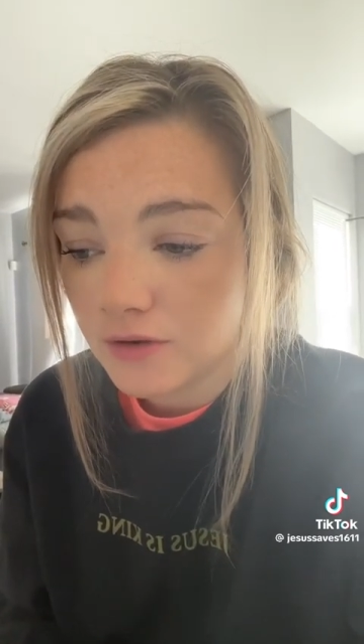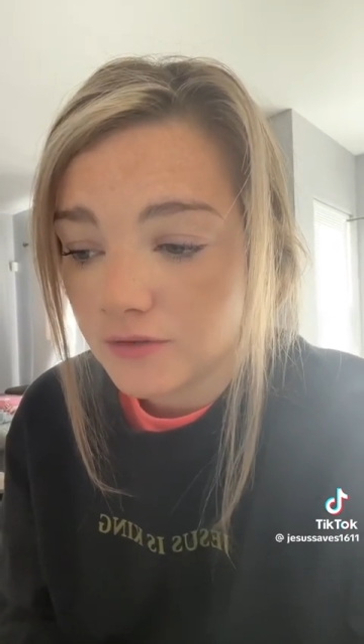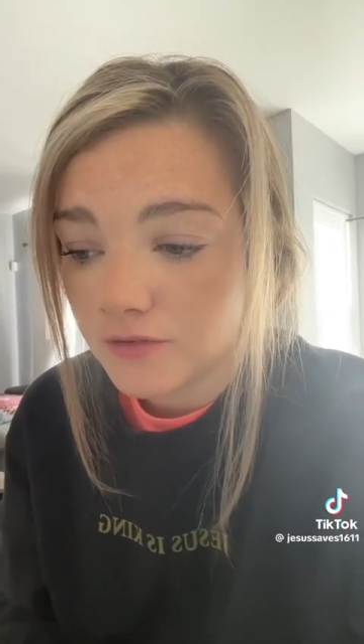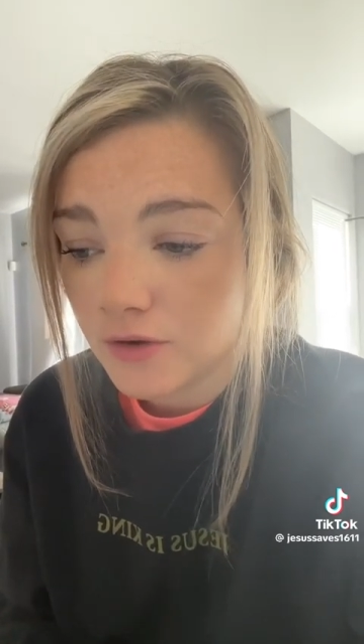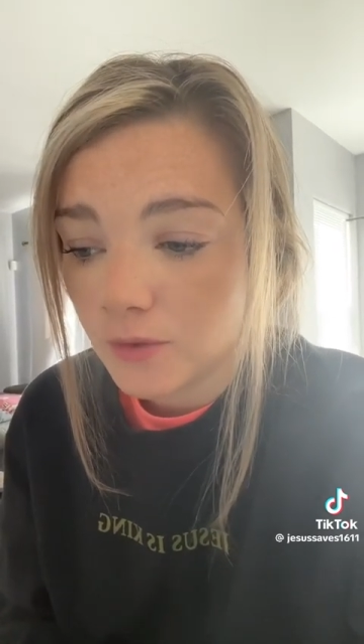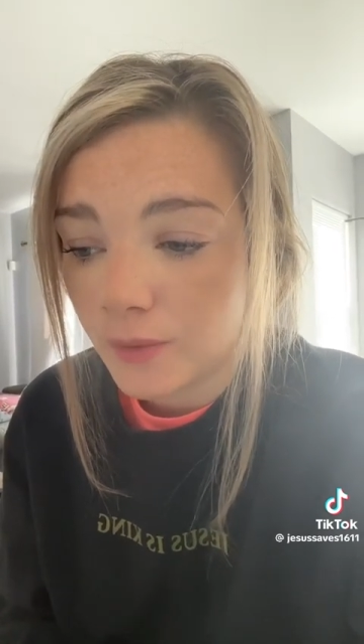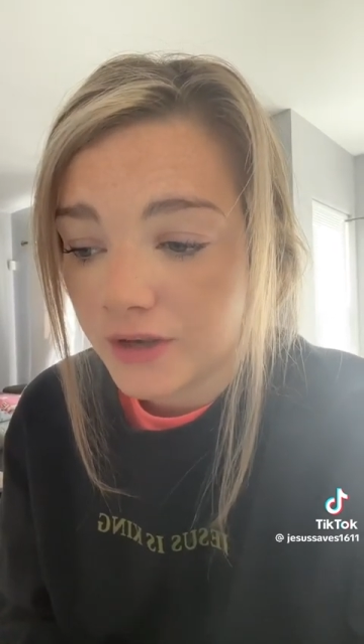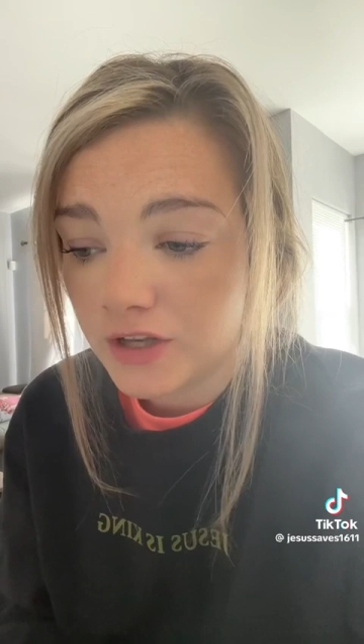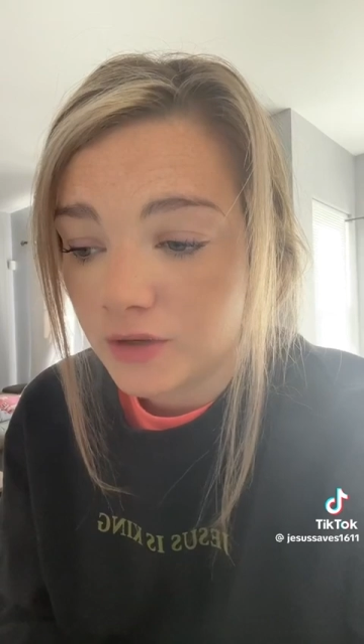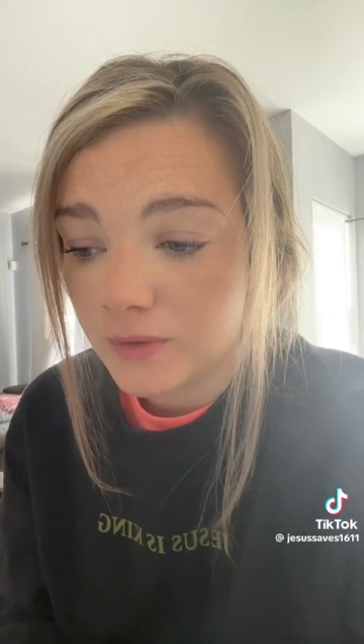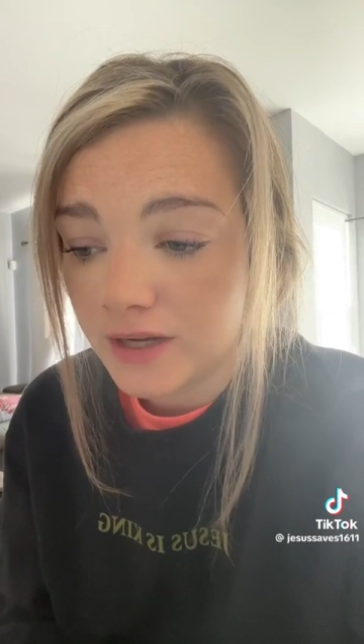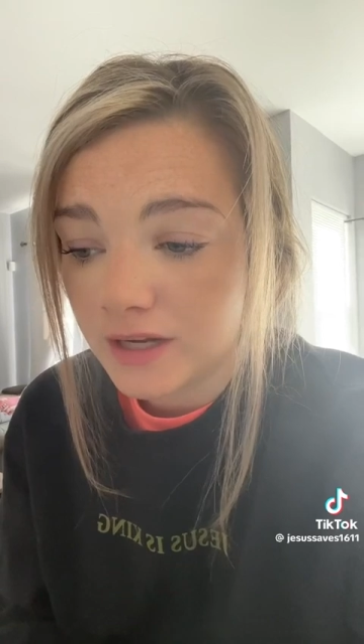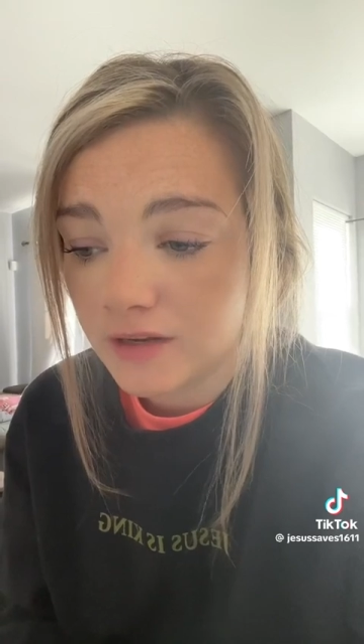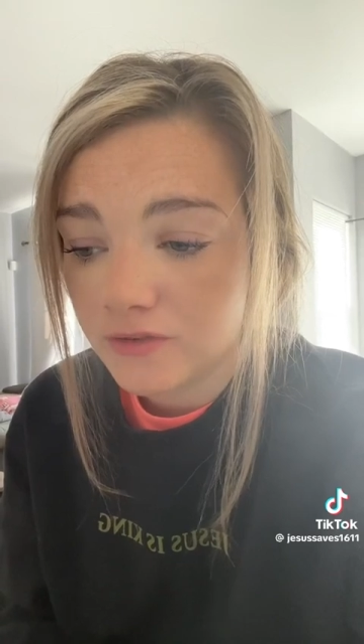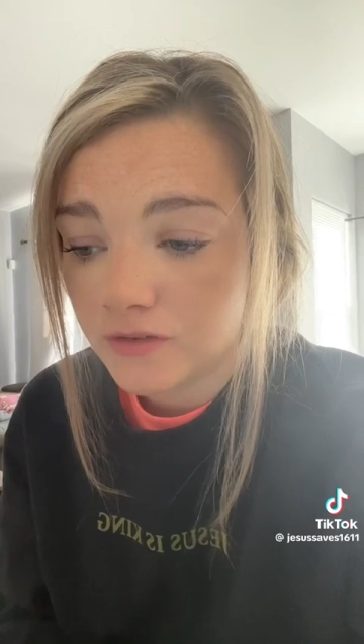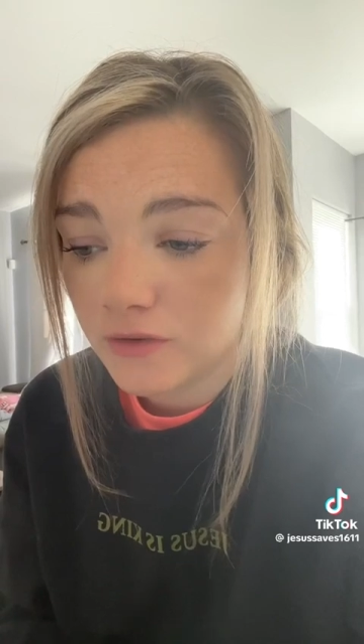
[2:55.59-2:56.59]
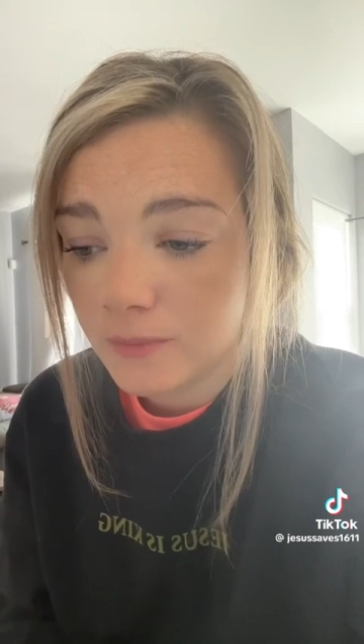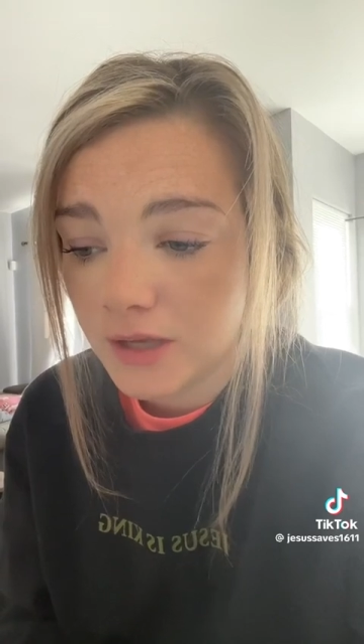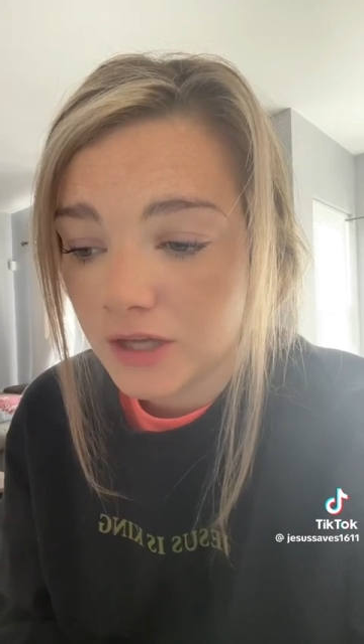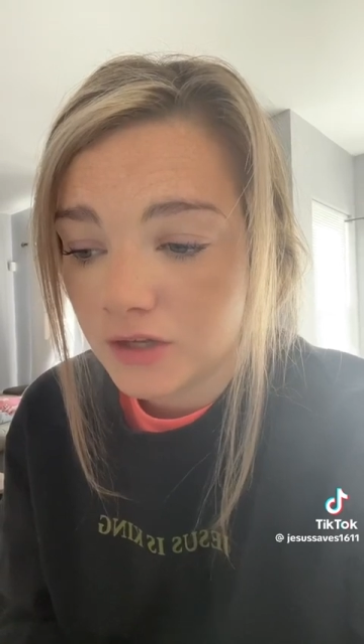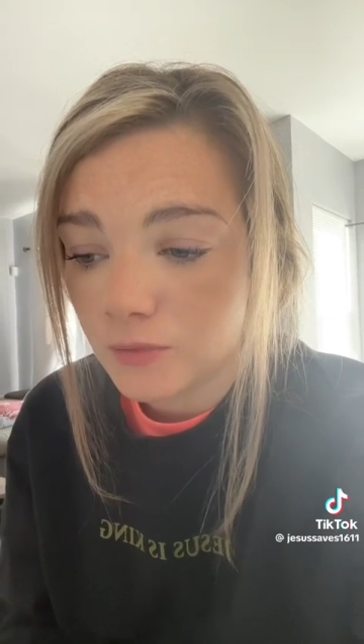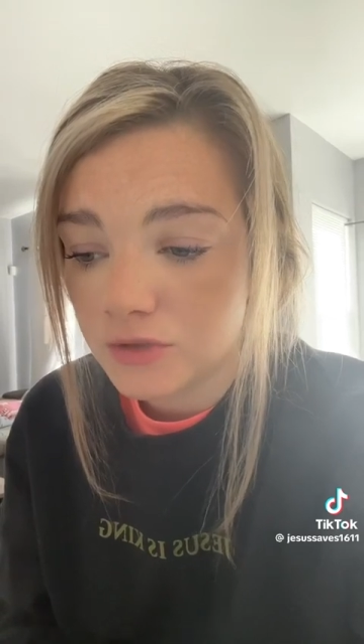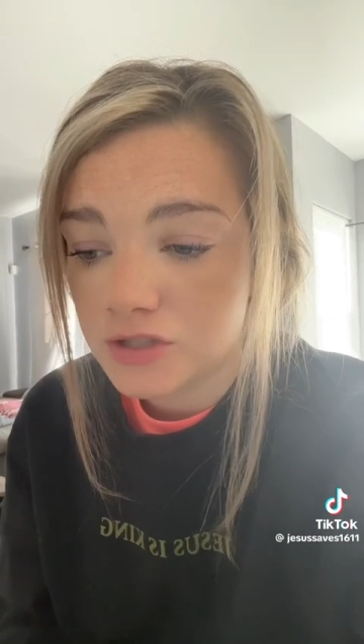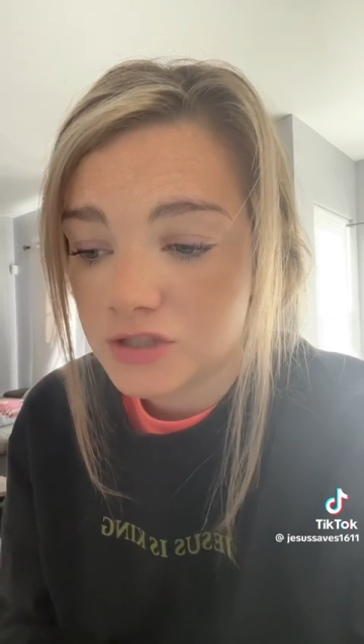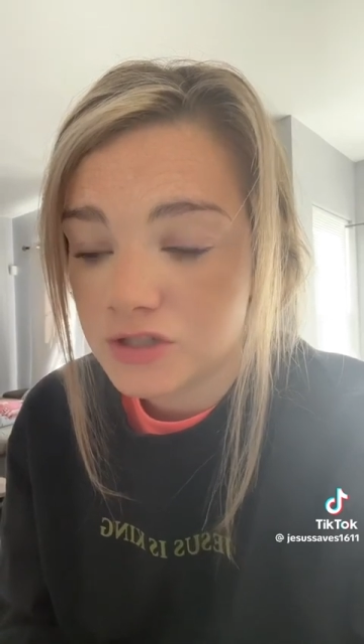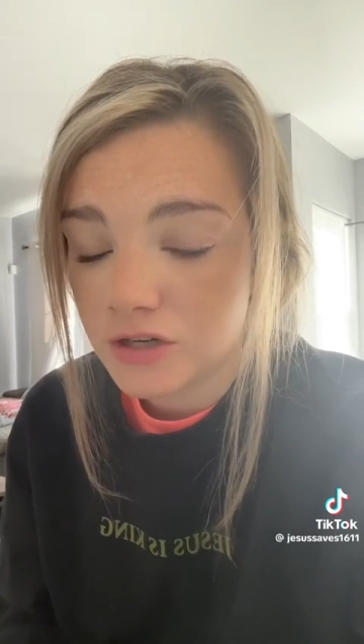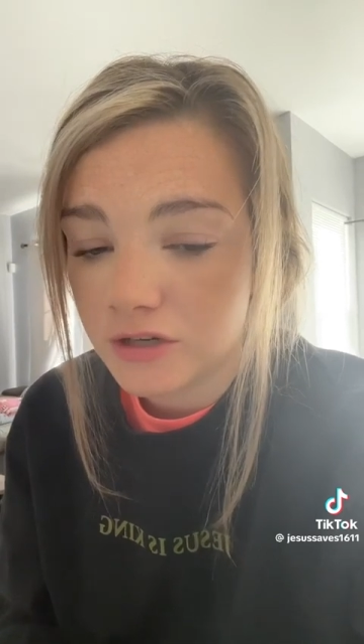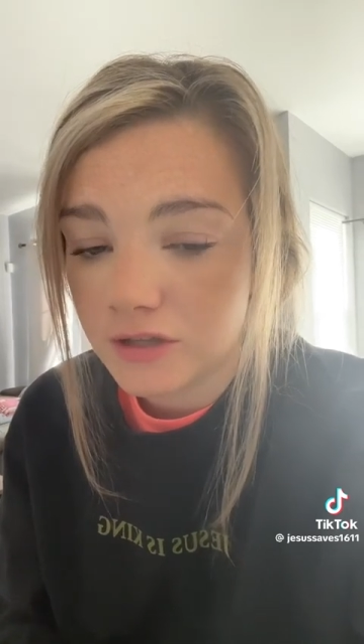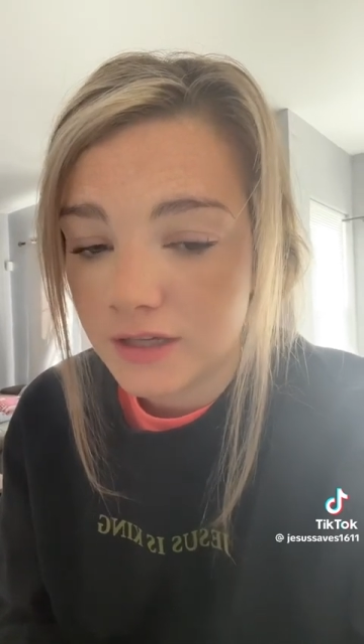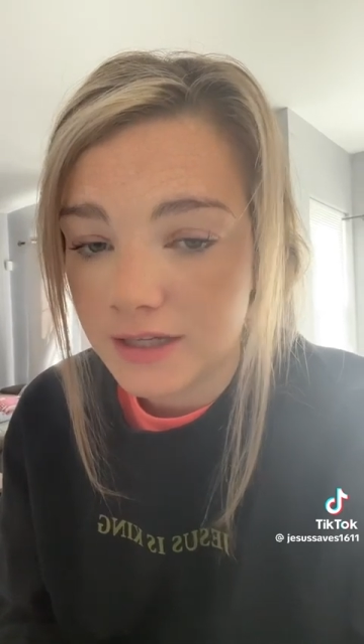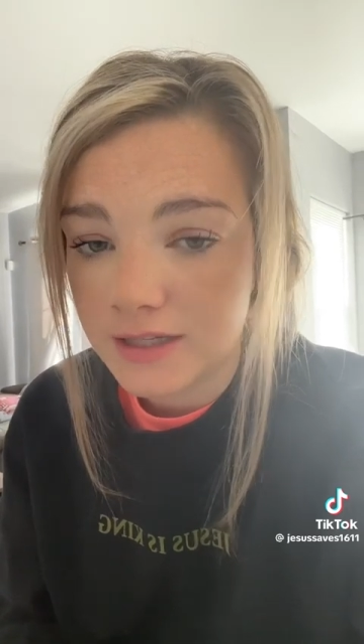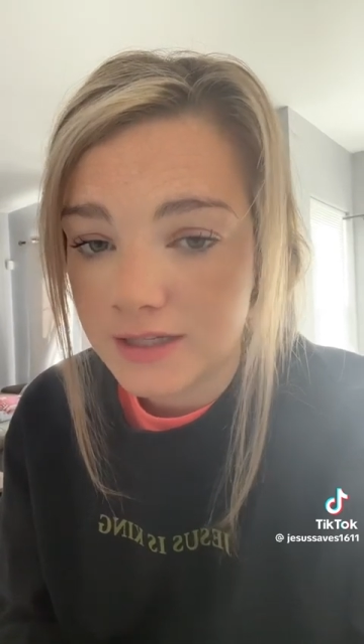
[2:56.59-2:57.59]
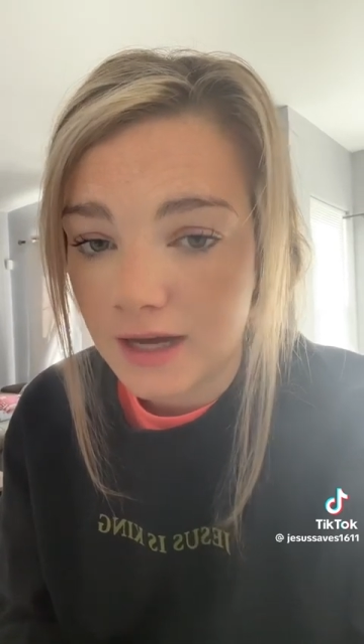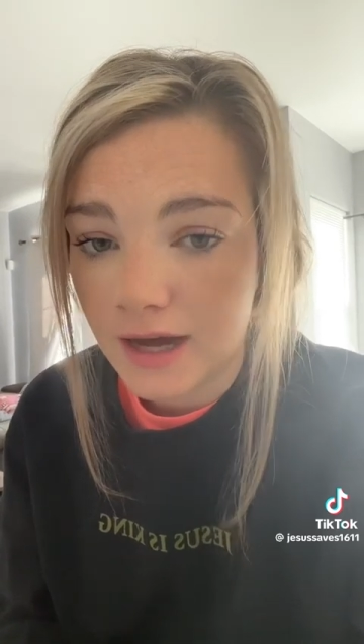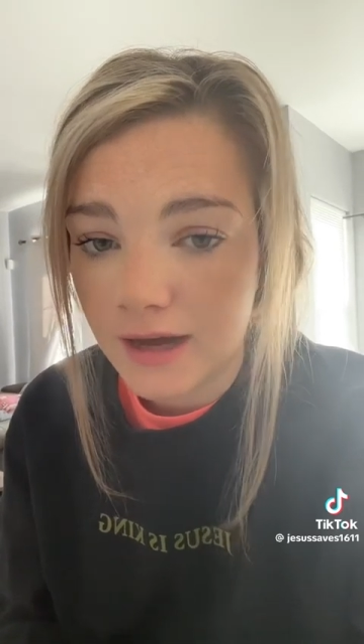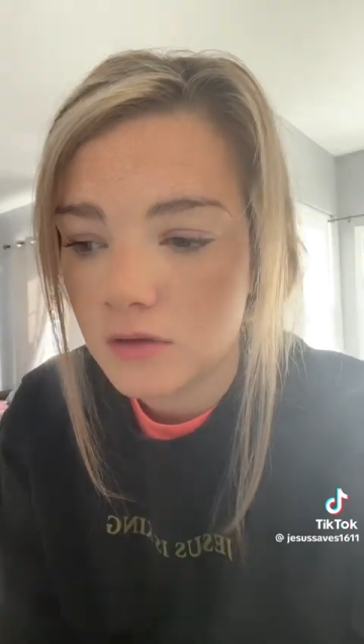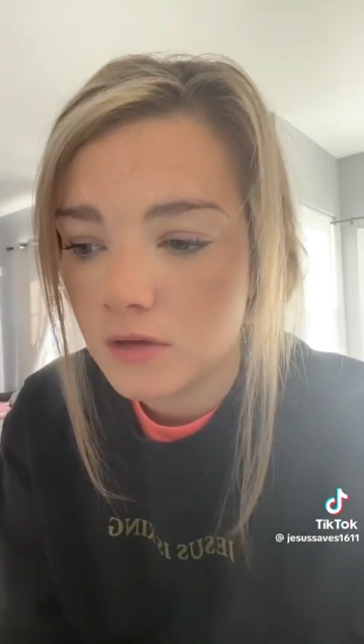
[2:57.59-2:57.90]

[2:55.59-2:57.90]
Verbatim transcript: for when you eat from it, you will certainly die."